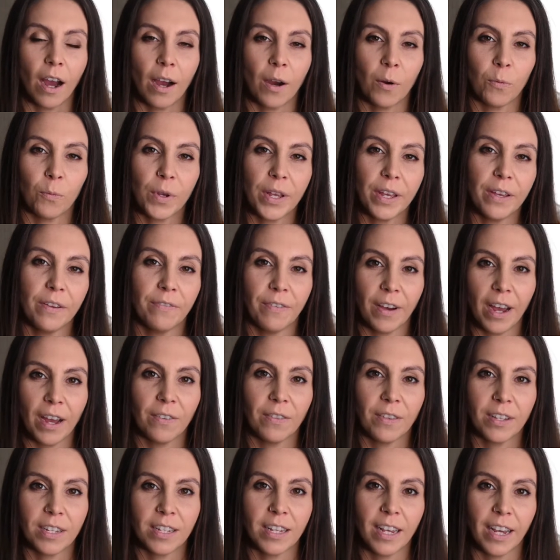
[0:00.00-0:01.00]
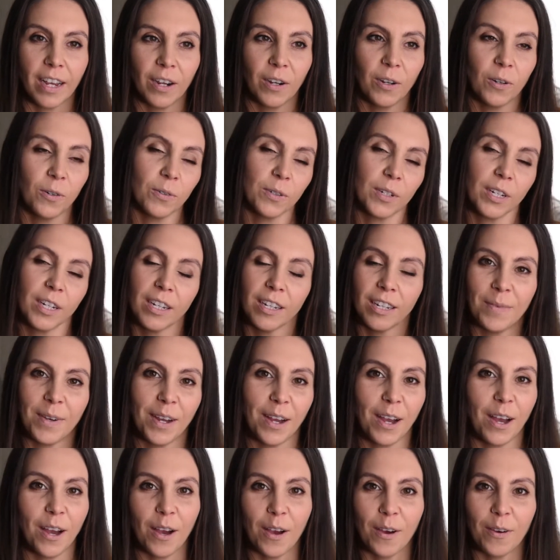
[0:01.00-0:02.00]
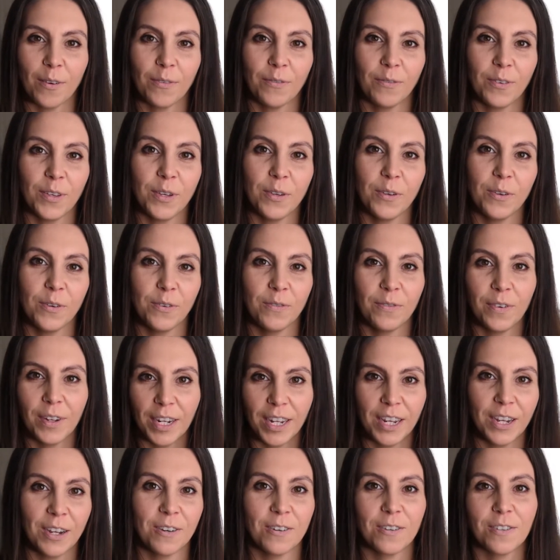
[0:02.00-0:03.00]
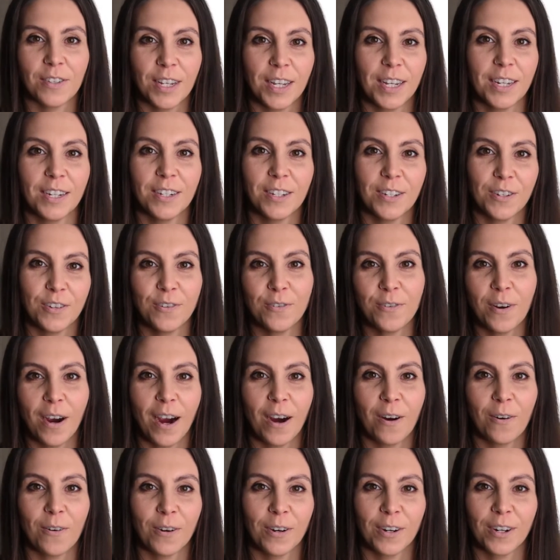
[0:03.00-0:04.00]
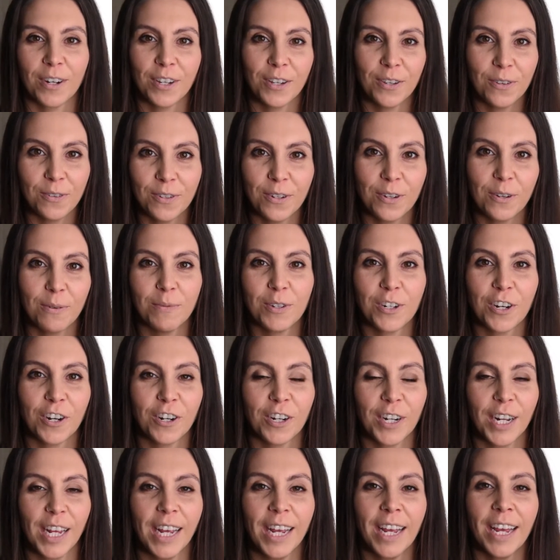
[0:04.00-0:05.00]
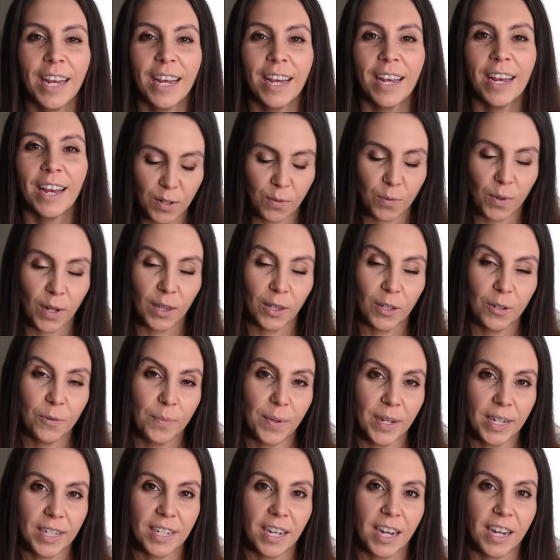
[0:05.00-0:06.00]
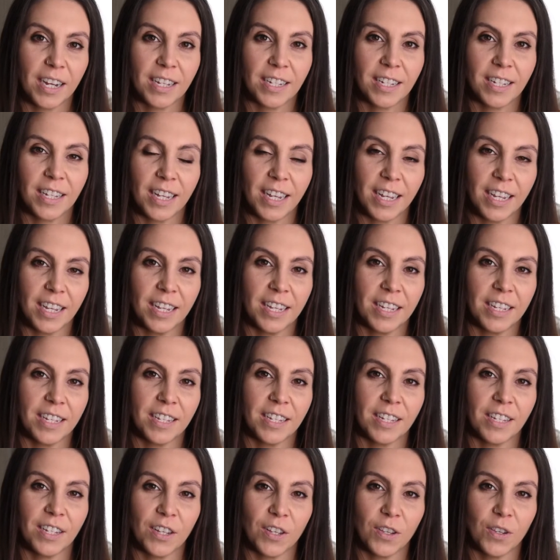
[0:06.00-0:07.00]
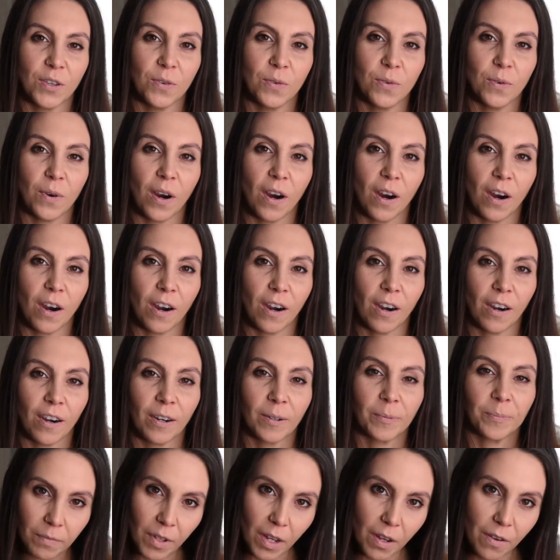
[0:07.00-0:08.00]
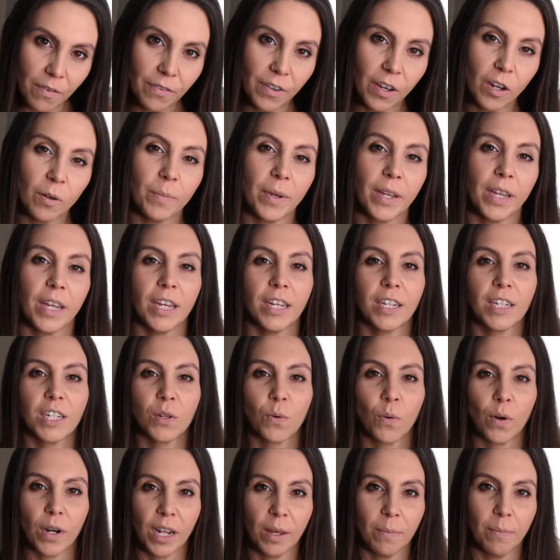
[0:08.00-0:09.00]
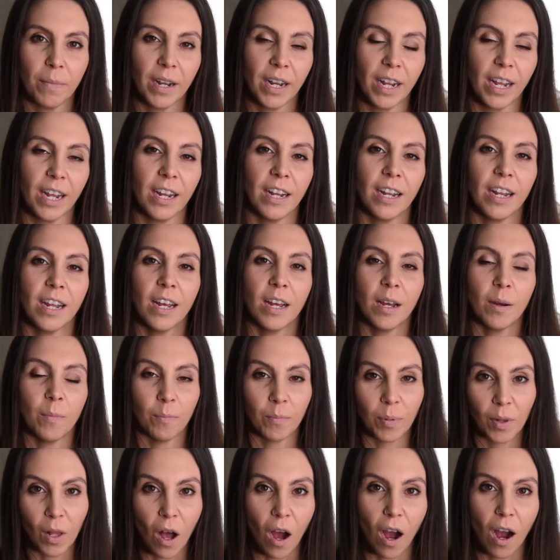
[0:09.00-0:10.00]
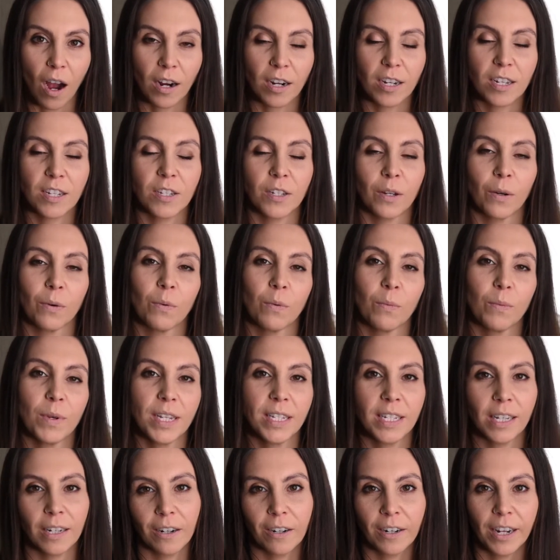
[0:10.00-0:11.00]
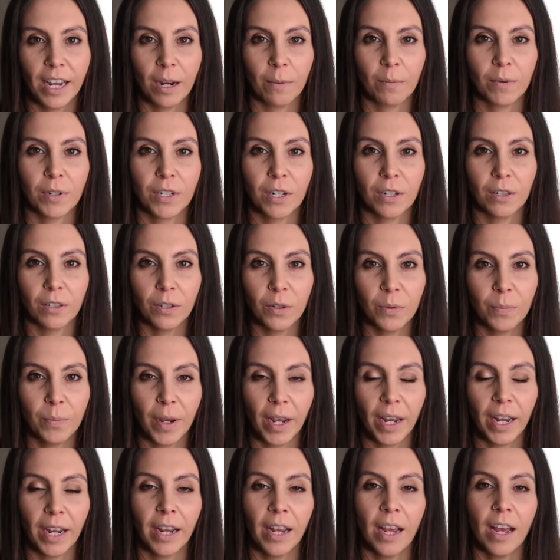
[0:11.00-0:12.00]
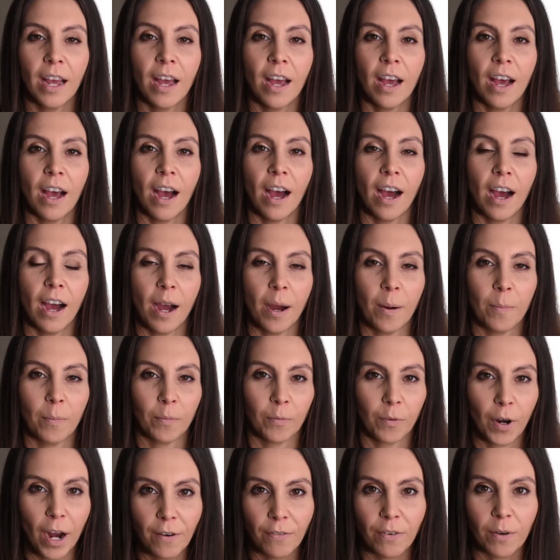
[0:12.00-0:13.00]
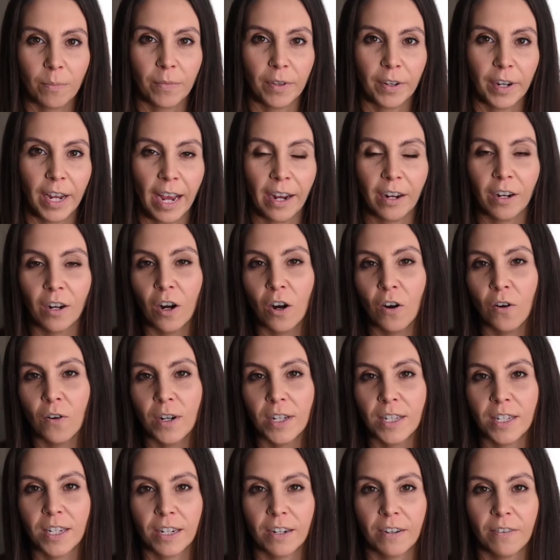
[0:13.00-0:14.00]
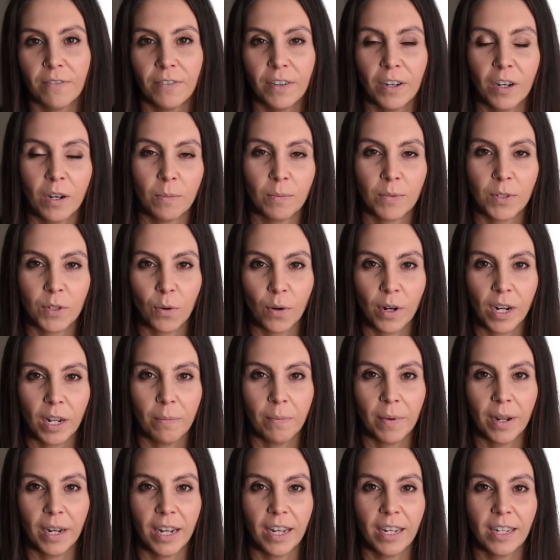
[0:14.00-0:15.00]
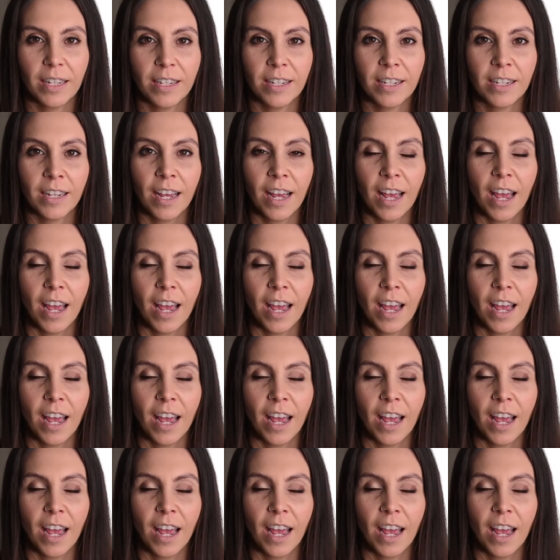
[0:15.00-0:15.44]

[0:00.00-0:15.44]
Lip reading: We found this out a few videos into our YouTube journey. So what looping does is you are filming in 20-minute blocks. So when we set our camera to looping, right from the get-go, it's going to film 20 minutes